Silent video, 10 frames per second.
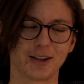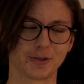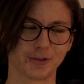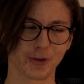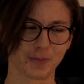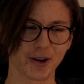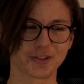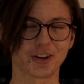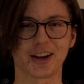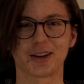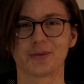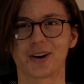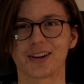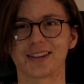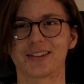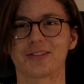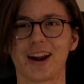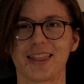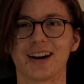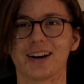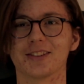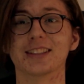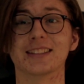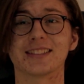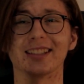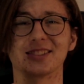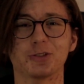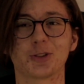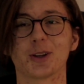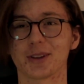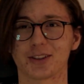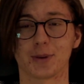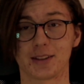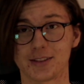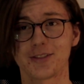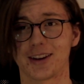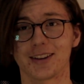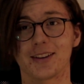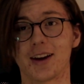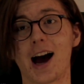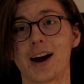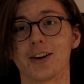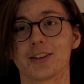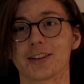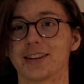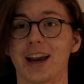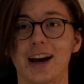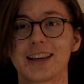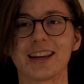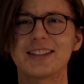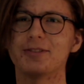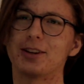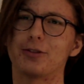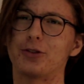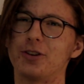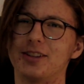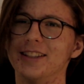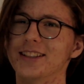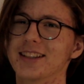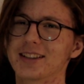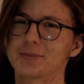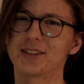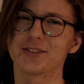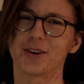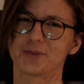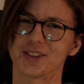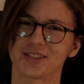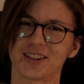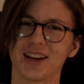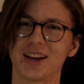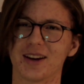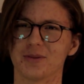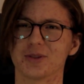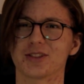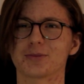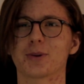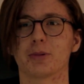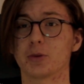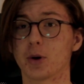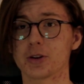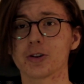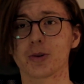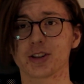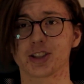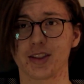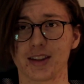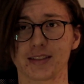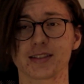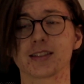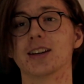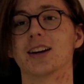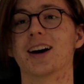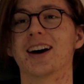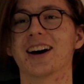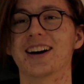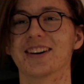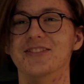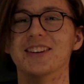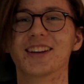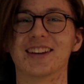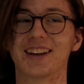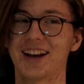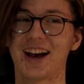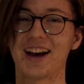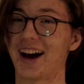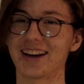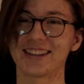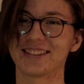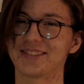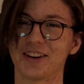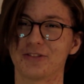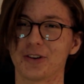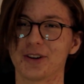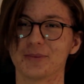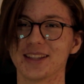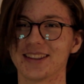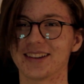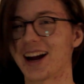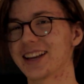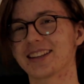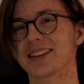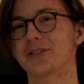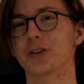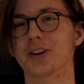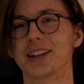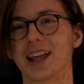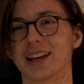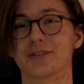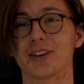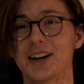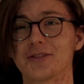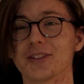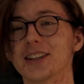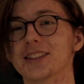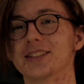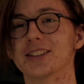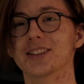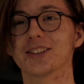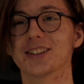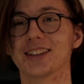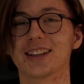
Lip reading: the full body tracking market right now is extremely expensive, and I can't even afford the expensive options, which is probably why you're watching this. I can't afford them either. I can't afford like a Vive, so